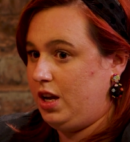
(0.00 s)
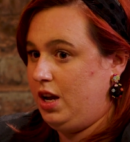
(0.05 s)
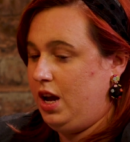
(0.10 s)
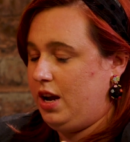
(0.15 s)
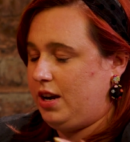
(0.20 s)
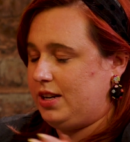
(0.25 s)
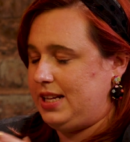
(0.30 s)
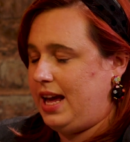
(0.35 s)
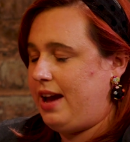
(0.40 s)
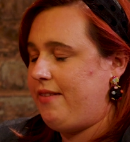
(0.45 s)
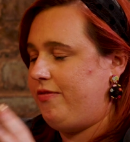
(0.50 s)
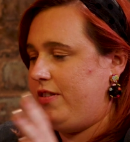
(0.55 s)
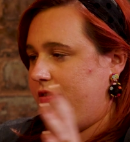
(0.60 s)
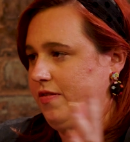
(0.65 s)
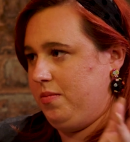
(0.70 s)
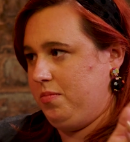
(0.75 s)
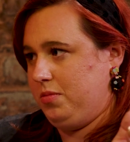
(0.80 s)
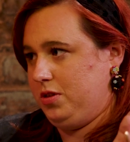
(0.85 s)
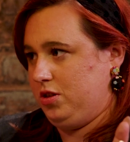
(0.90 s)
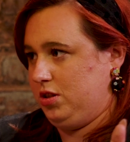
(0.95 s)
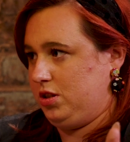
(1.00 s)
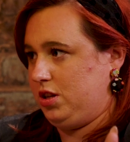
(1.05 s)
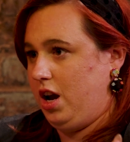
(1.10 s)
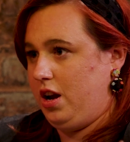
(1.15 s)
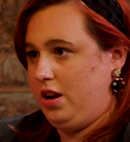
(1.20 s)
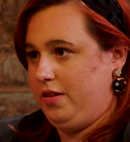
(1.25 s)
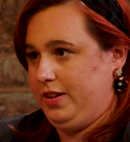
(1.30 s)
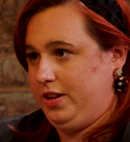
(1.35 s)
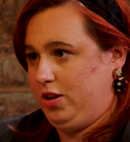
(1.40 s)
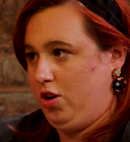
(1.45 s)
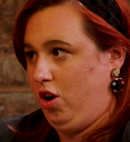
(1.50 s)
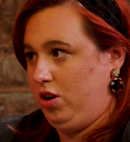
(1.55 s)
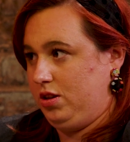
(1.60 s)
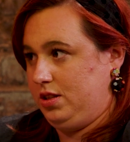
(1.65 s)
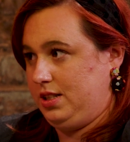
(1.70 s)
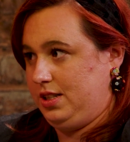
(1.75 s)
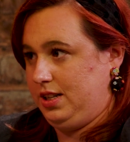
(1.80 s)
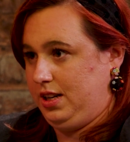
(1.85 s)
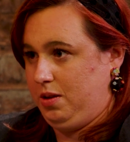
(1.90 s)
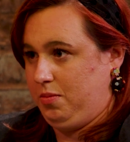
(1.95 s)
because everything was just COVID
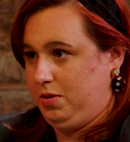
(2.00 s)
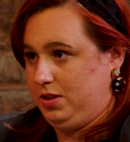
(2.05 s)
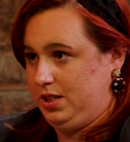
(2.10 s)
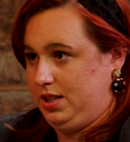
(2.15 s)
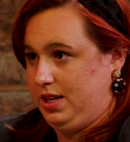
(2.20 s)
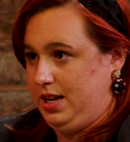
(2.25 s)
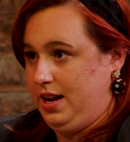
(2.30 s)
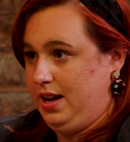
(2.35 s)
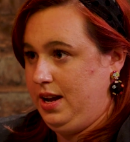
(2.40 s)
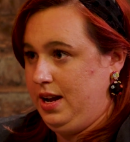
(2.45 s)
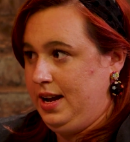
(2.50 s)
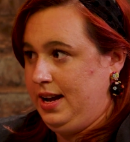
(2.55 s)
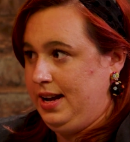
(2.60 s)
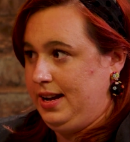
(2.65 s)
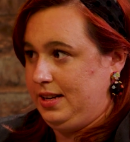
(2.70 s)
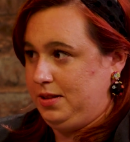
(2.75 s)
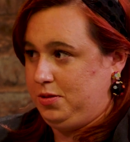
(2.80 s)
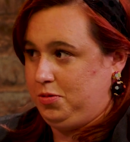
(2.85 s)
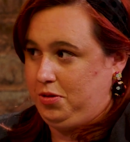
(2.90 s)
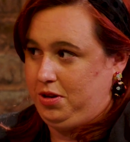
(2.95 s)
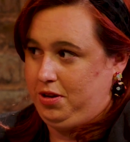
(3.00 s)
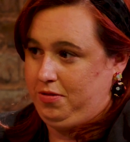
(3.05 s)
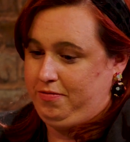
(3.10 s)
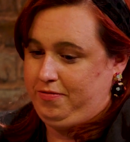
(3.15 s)
constantly, wasn't it? It's all you